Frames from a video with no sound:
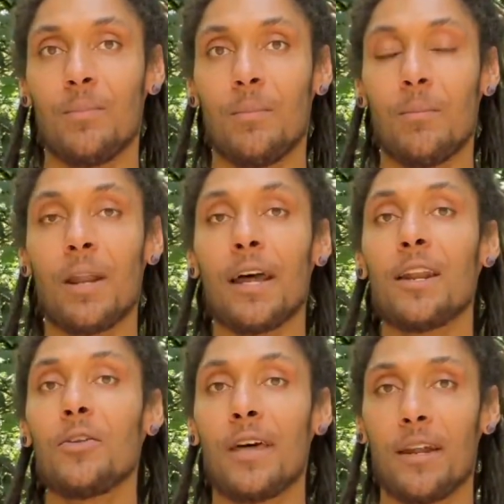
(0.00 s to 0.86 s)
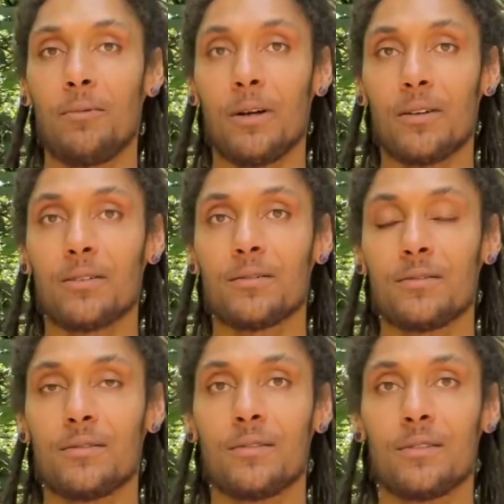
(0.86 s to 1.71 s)
but I know that it will,
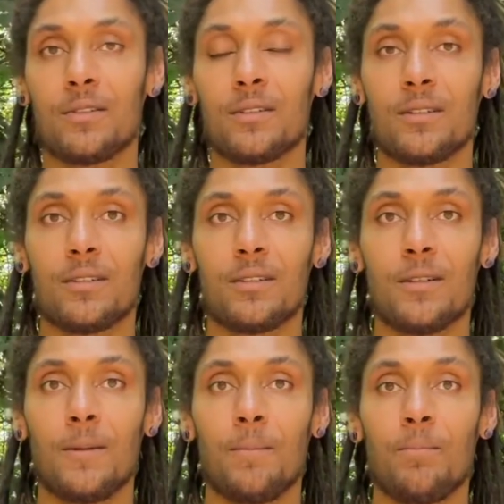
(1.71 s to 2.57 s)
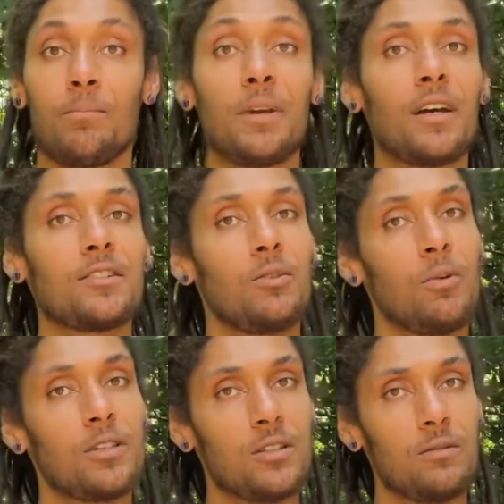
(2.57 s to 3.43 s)
because it
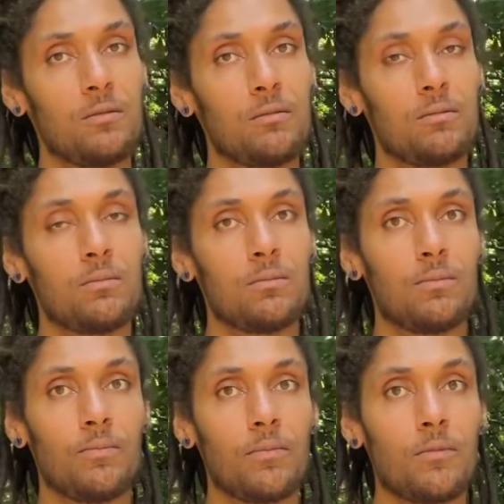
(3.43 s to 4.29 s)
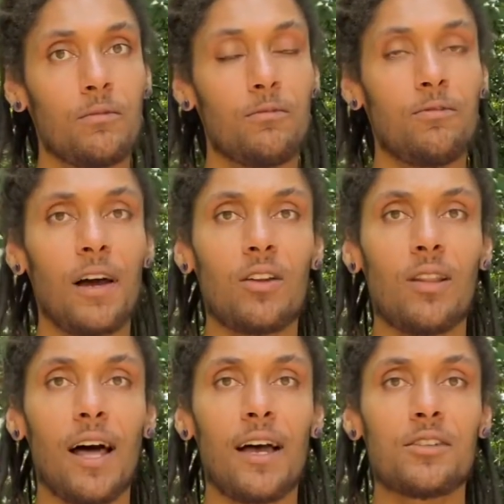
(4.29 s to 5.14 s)
wasn't
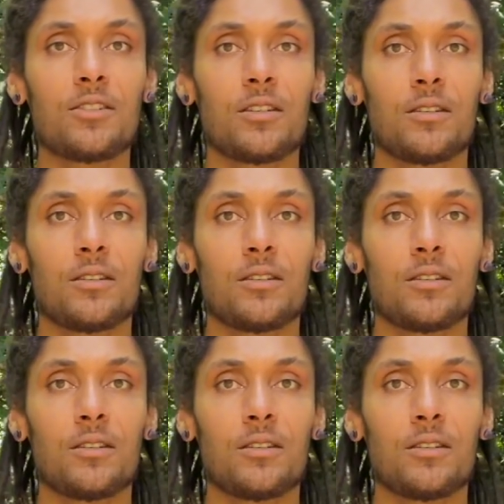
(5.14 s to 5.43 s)
finalized.